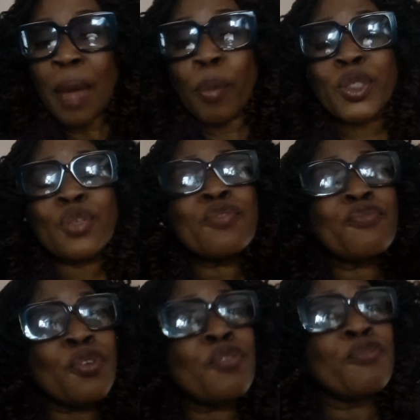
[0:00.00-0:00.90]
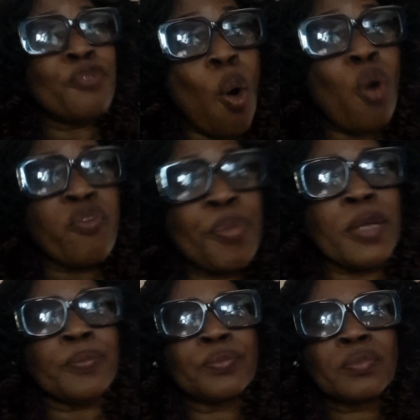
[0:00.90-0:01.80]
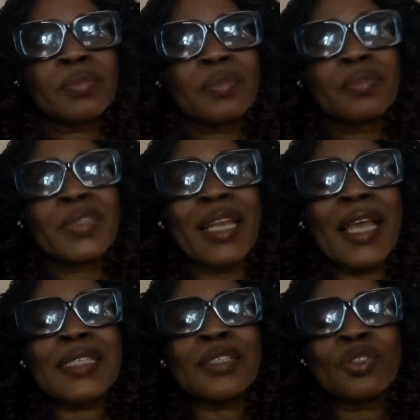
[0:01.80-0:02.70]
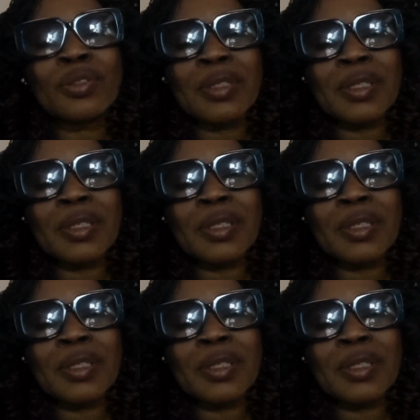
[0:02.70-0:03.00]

But if you involve me, the lesson